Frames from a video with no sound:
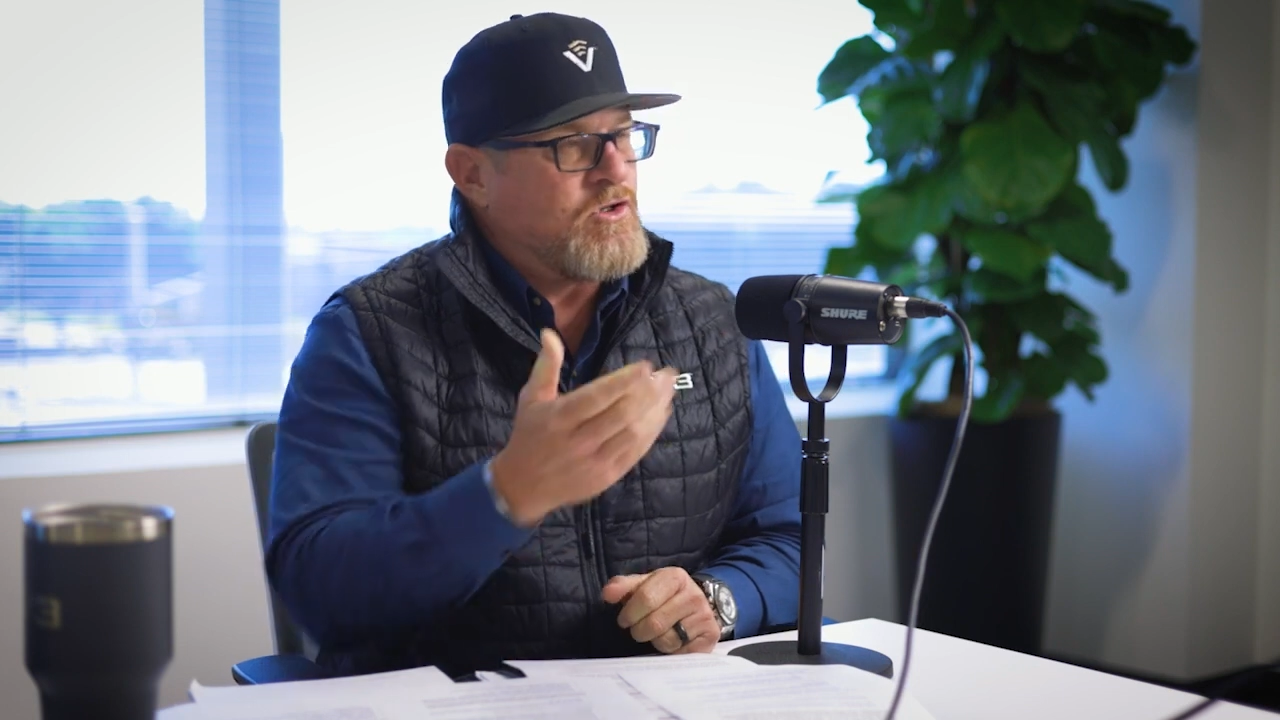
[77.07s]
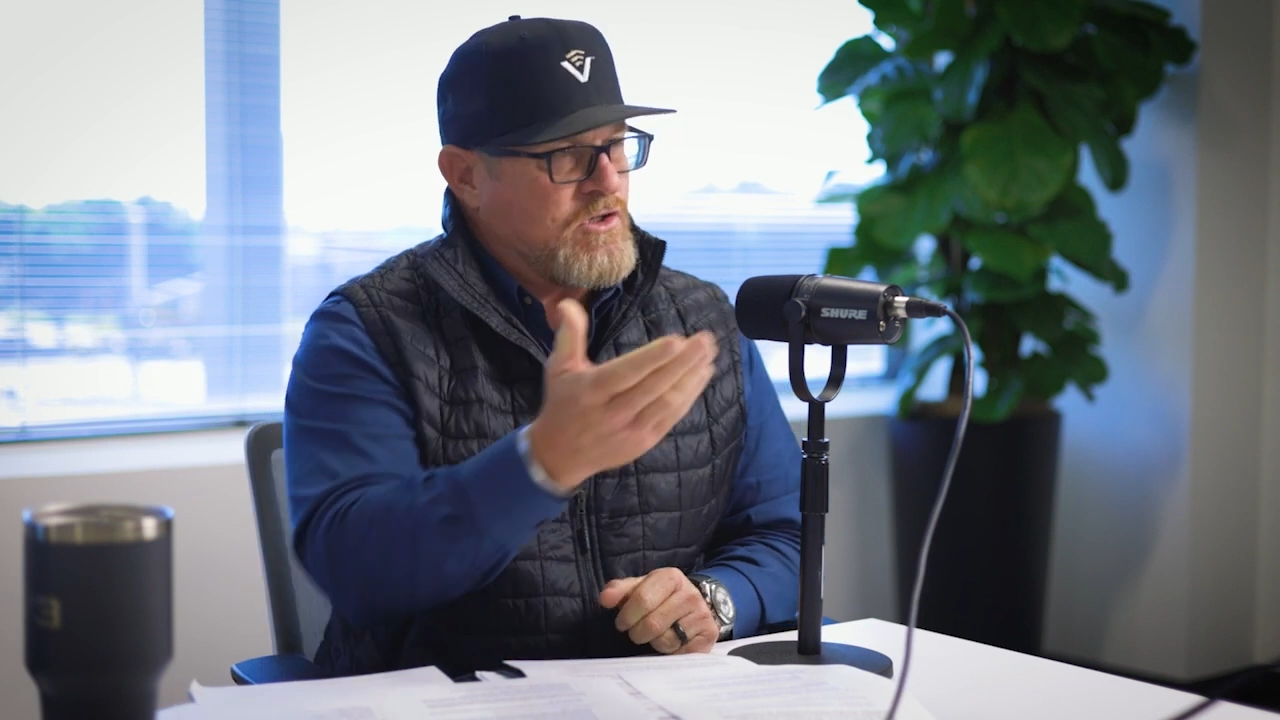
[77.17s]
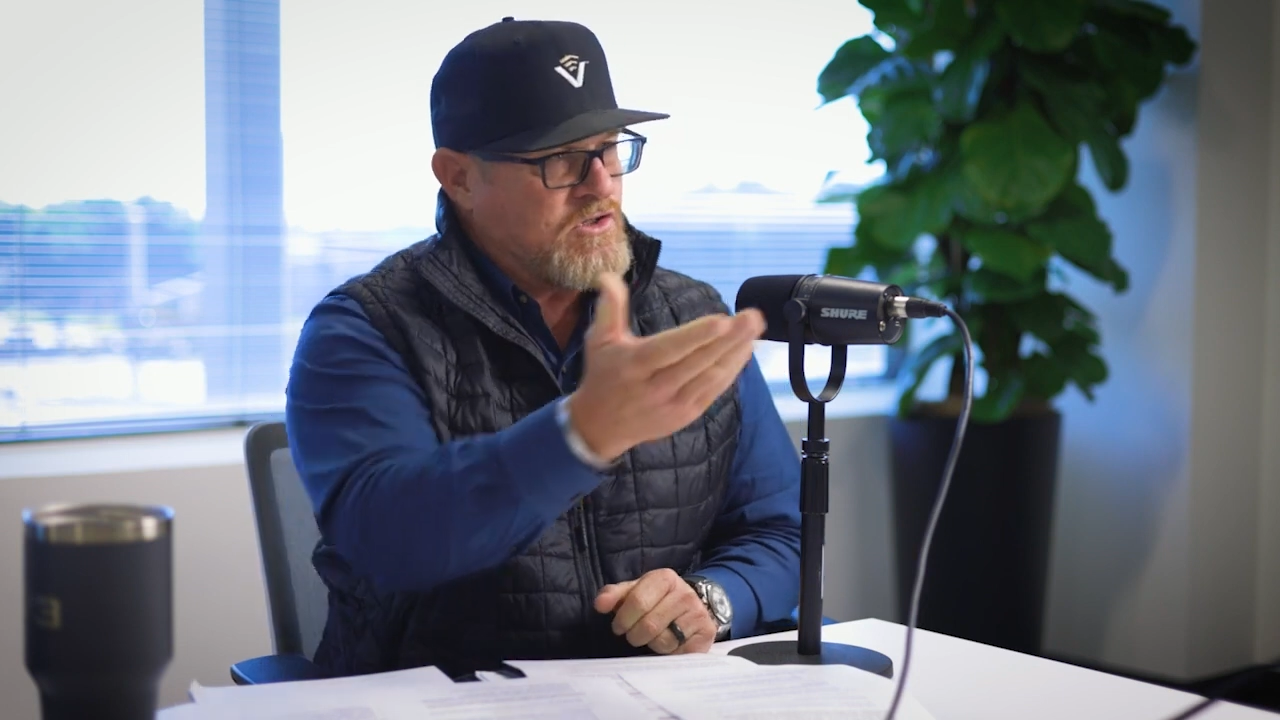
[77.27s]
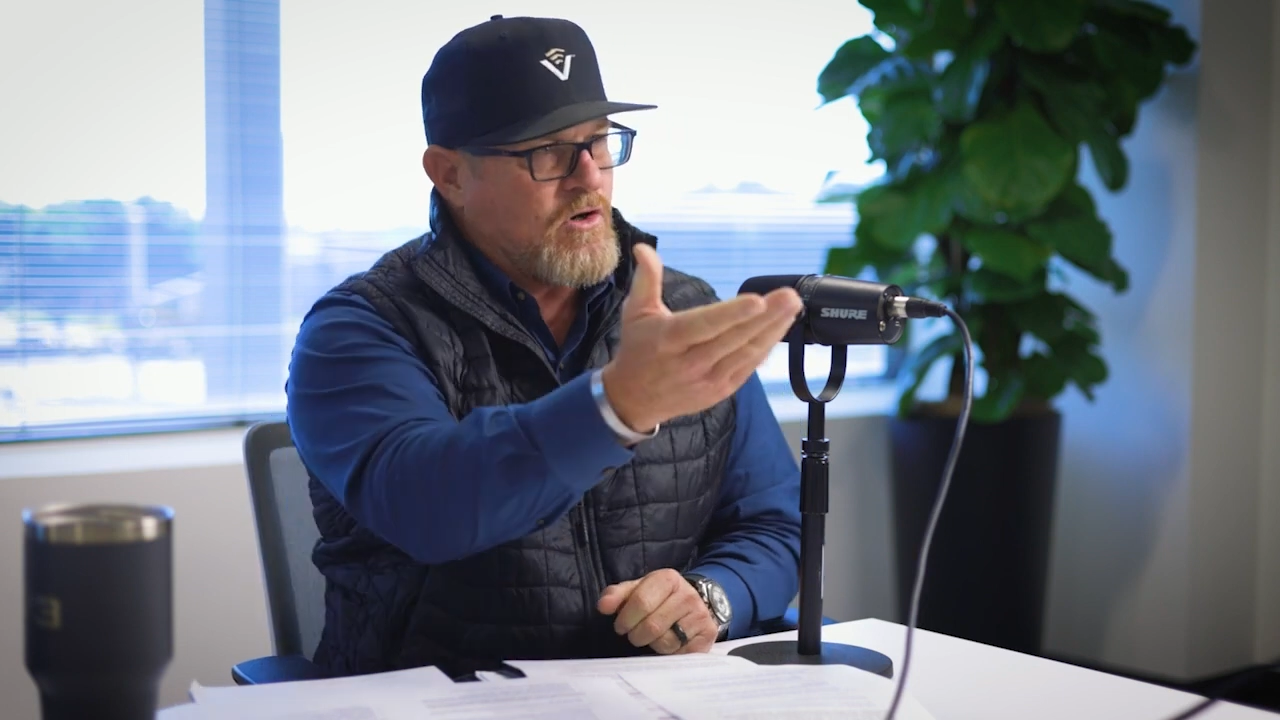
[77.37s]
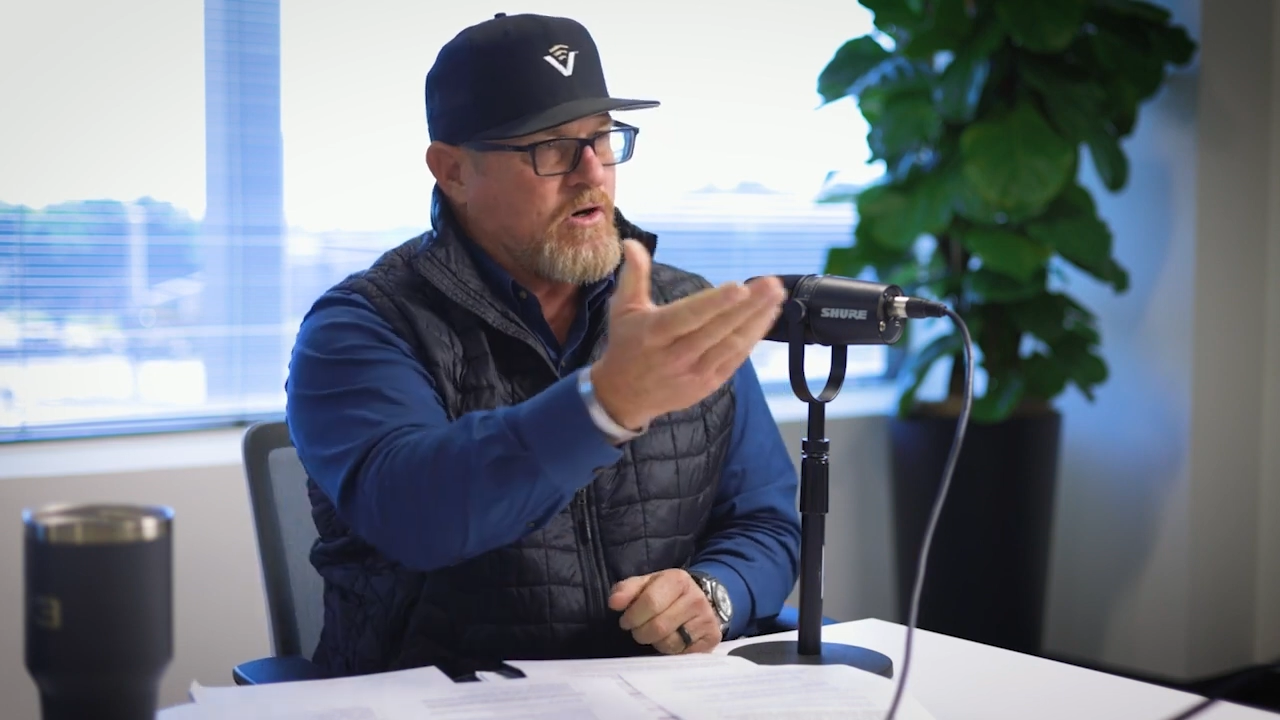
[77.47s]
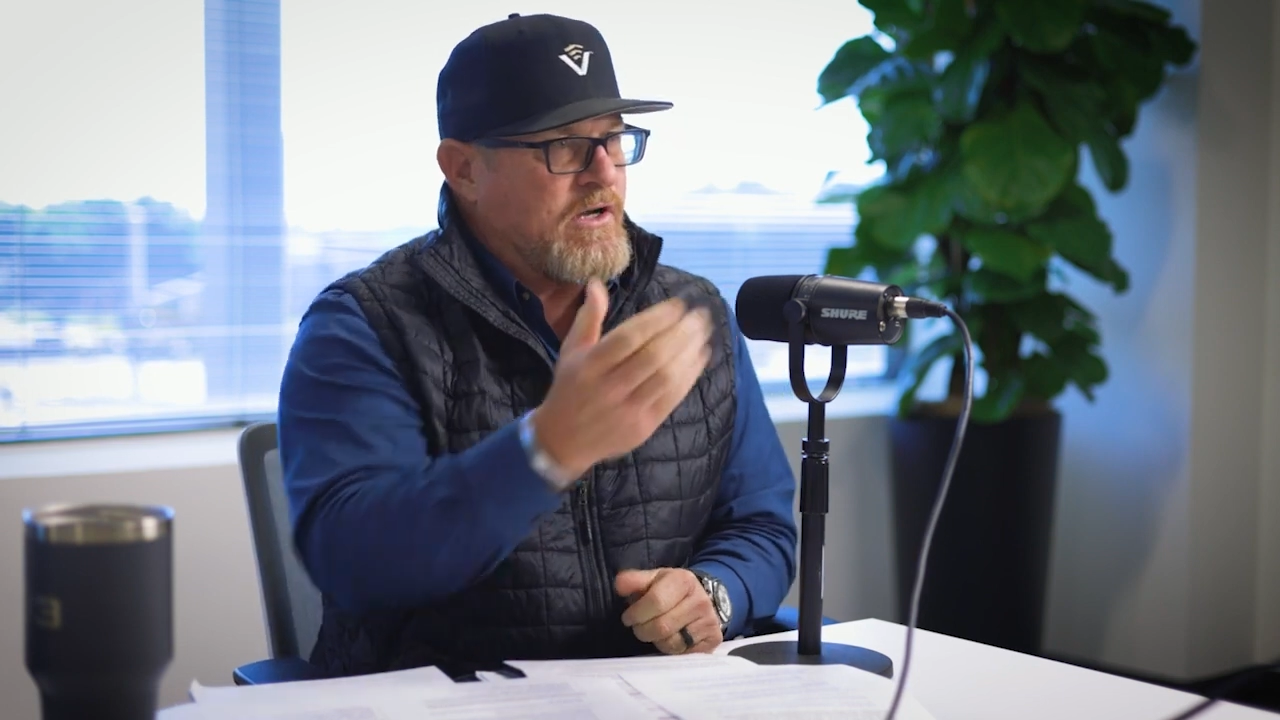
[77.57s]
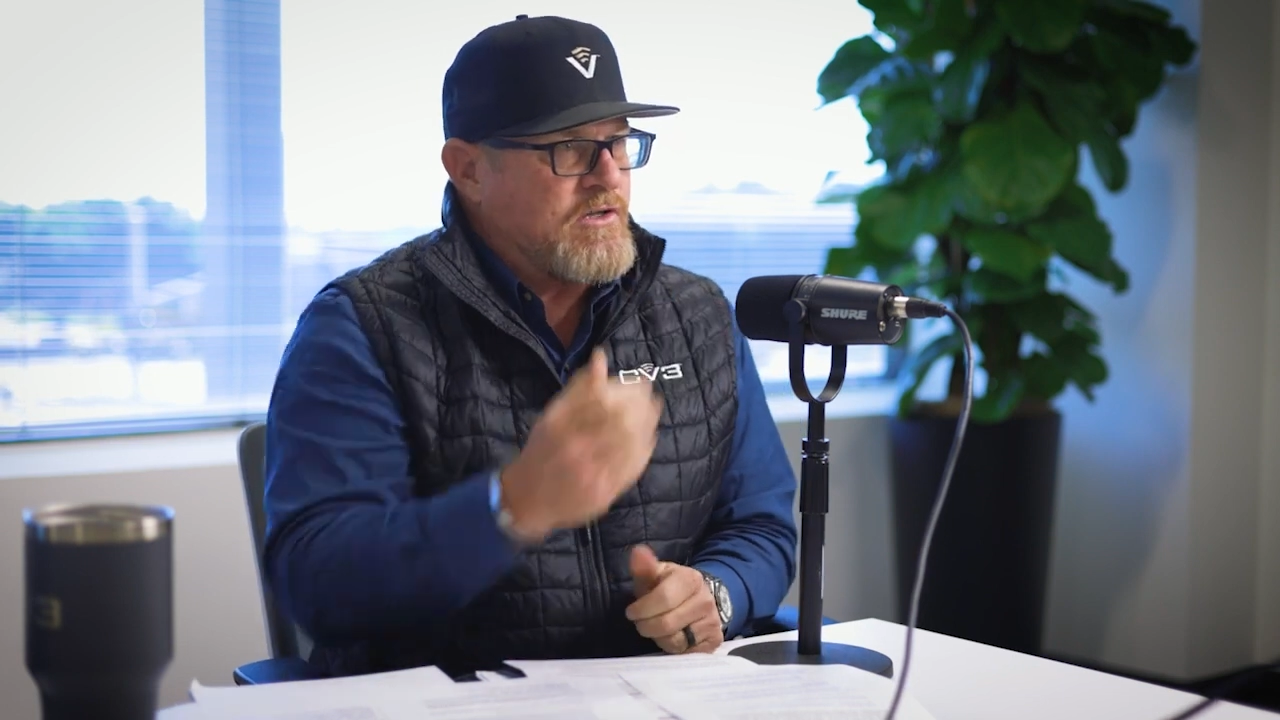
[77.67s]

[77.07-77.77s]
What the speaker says: just started,